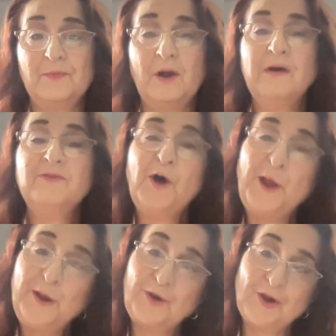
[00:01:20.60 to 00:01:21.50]
of
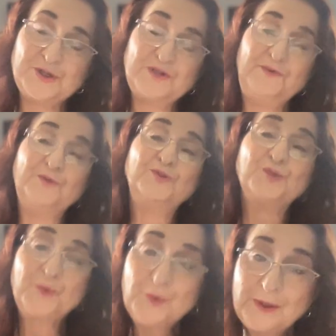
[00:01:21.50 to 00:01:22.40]
higher consciousness, if you
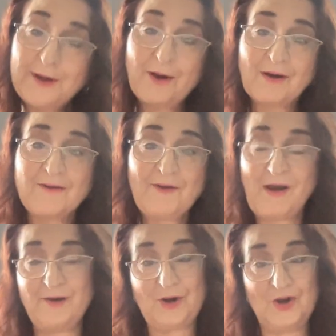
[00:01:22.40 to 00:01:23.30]
truly are of
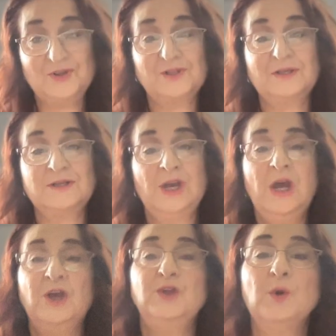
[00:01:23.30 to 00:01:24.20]
higher consciousness,
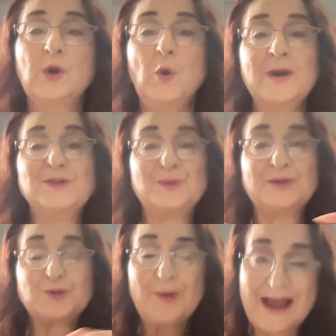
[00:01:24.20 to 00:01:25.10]
you are going to
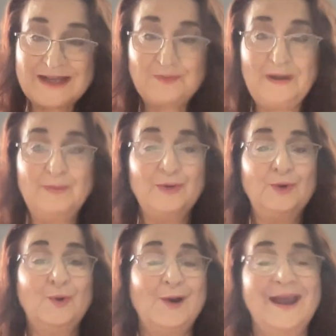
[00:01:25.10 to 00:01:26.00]
attract people
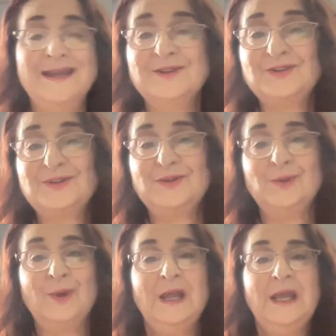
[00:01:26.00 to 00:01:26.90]
who are
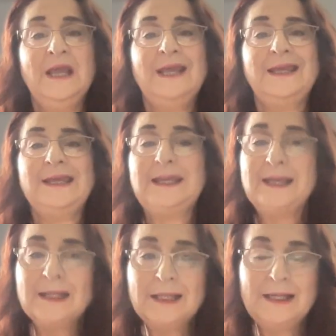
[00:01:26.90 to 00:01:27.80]
into
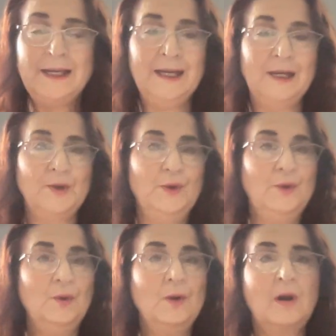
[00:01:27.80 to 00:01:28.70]
healing,
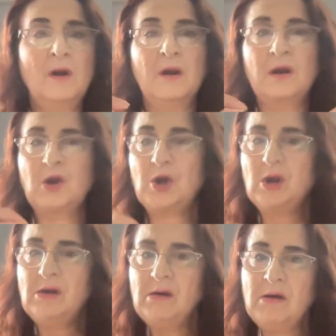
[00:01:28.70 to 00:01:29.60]
who are
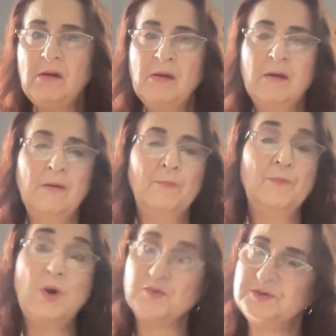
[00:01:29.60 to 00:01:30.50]
calm
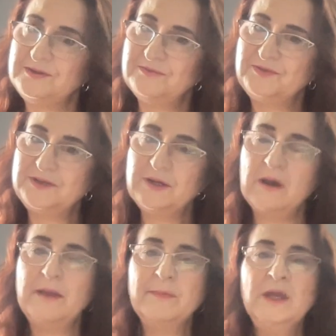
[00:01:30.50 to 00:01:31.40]
most of the
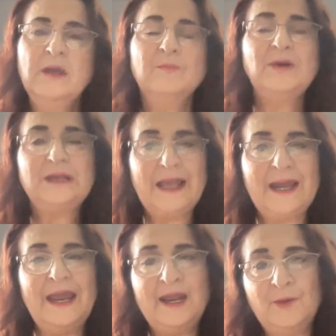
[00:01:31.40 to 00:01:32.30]
time, but get
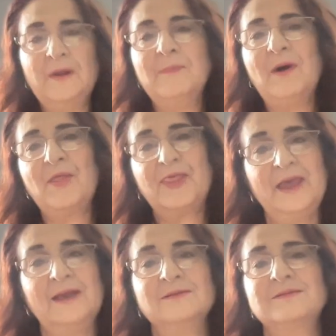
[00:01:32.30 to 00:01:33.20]
angry about
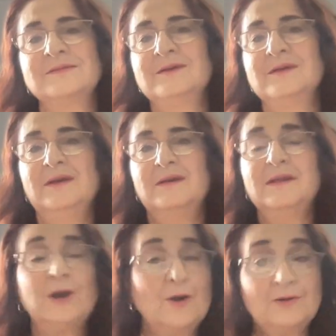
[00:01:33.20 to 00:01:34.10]
things
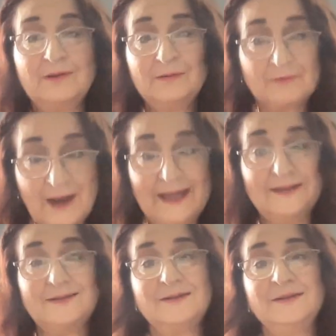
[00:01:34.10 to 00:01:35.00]
that aren't
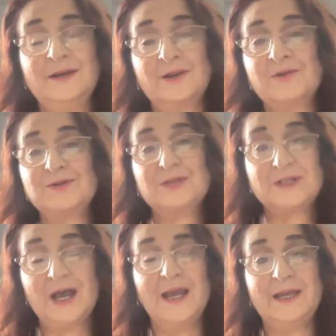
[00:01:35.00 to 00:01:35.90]
right in our
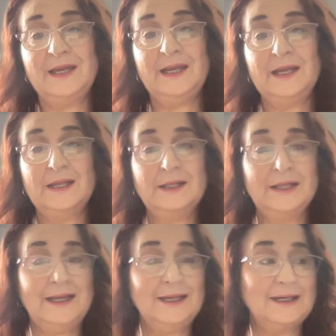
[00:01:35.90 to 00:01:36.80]
society,
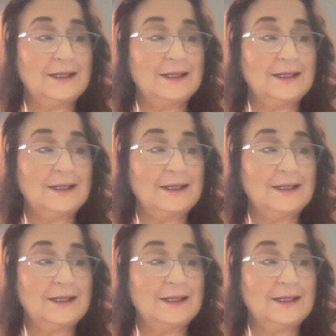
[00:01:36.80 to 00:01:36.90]
like